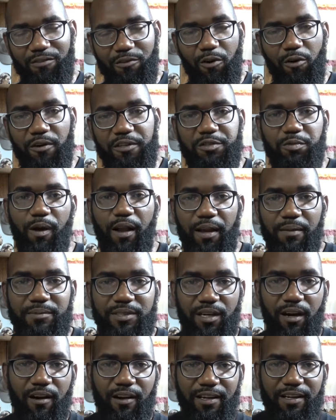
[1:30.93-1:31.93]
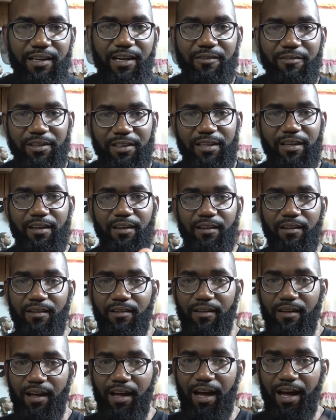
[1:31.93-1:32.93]
course, while I'm talking and everything,
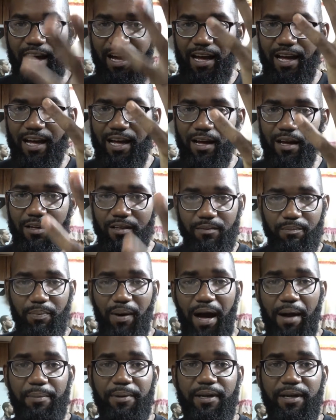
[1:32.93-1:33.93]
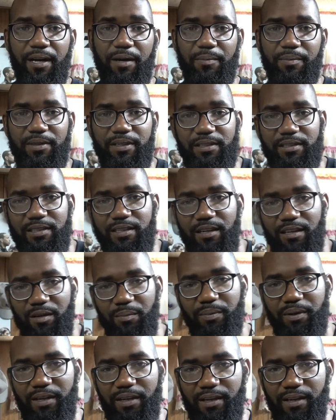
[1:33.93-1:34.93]
popping up is gonna
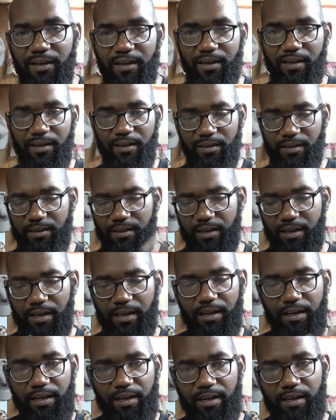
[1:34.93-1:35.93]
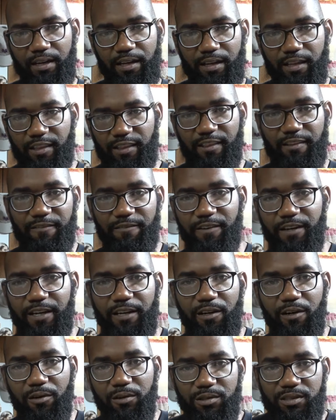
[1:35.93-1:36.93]
be the
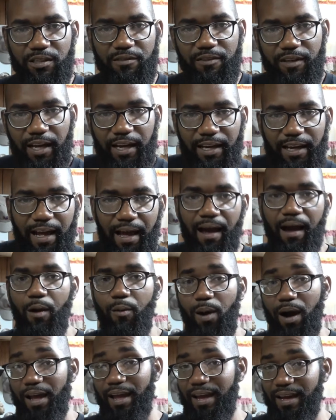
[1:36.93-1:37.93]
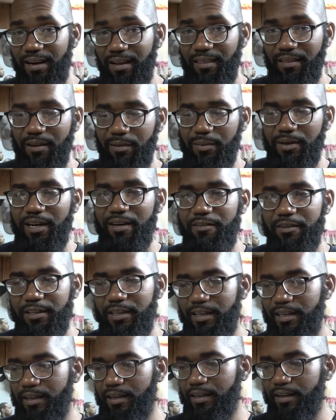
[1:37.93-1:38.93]
videos of like how I edit them and
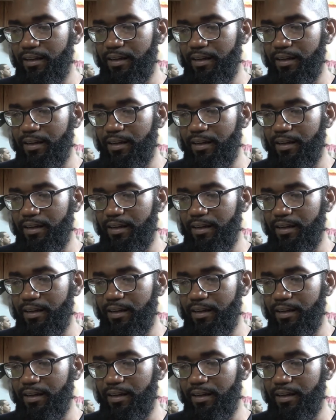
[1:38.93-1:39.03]
everything,